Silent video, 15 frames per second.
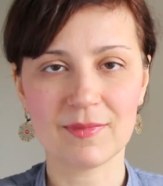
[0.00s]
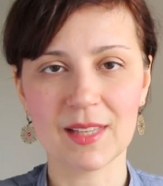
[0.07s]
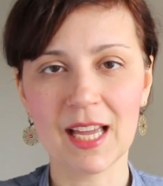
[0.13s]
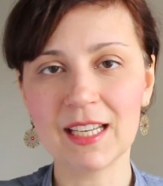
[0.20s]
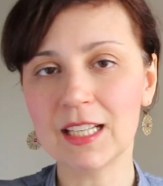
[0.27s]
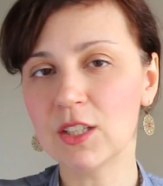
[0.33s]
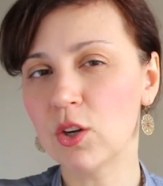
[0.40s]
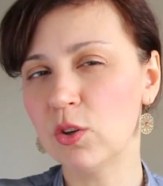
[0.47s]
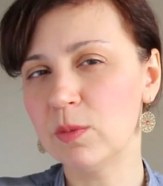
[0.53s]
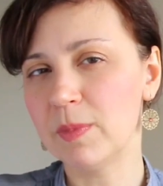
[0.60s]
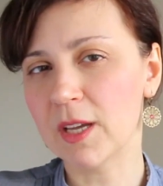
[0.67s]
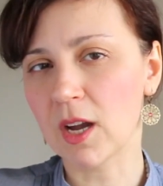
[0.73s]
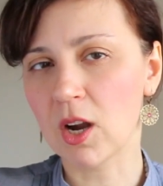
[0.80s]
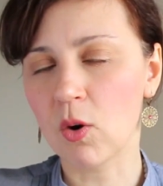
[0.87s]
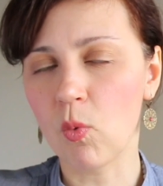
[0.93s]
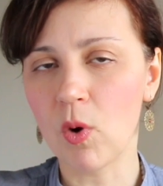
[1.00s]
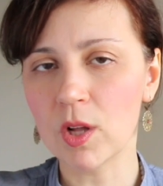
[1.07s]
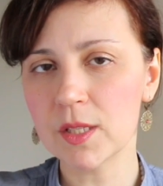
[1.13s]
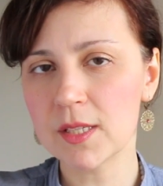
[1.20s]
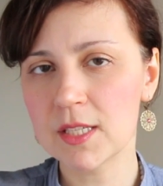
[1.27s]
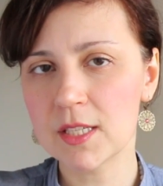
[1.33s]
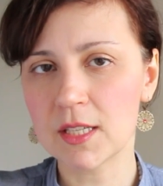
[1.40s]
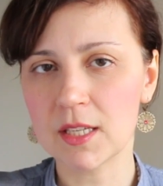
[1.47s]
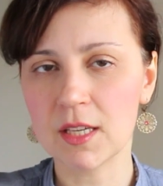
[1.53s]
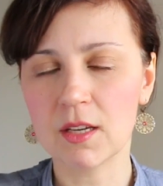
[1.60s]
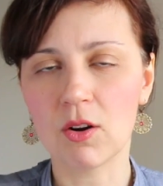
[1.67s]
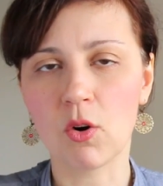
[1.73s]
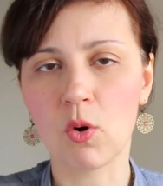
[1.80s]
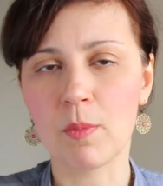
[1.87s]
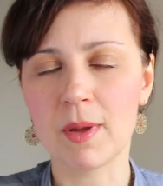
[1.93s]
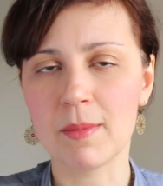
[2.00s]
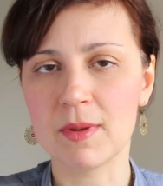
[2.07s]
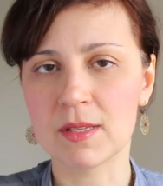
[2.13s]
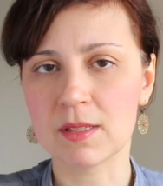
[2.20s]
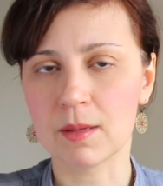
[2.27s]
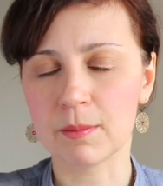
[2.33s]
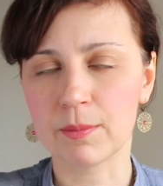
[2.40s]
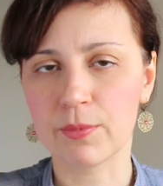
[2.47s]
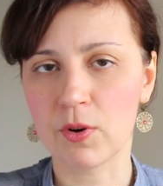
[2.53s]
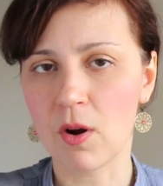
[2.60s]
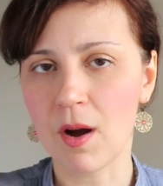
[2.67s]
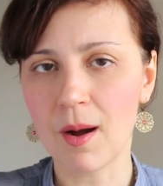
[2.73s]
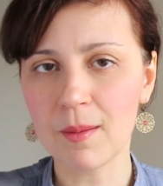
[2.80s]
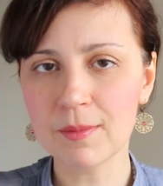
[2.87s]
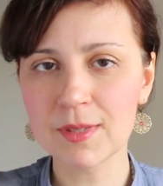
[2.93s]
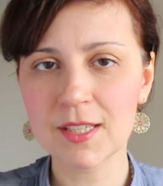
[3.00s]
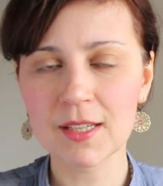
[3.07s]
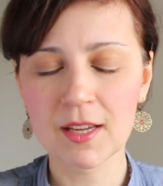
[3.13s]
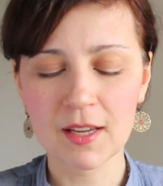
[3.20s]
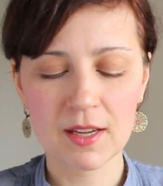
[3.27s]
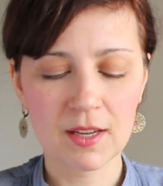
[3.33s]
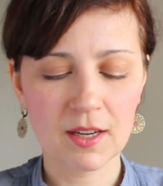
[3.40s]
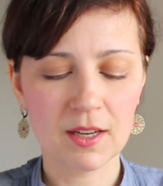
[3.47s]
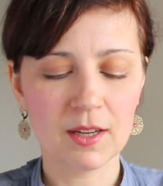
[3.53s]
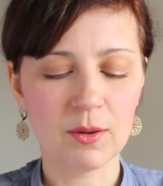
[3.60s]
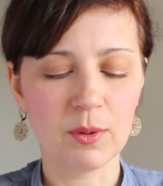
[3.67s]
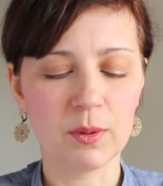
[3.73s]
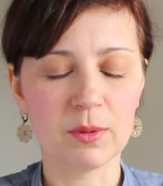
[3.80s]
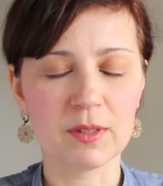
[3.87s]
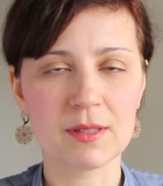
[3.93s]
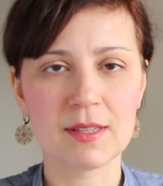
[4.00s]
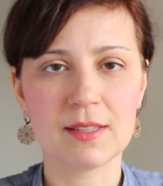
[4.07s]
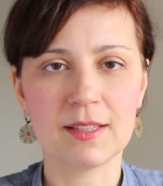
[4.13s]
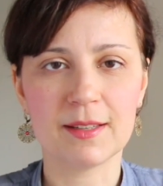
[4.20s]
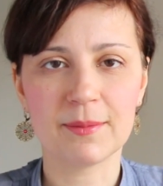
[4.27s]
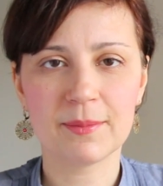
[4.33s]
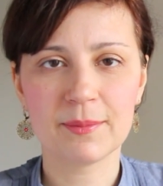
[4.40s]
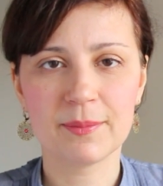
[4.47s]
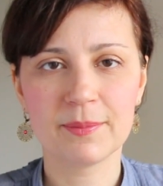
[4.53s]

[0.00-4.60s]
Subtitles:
And it could be a quality or maybe some prompt. We will see.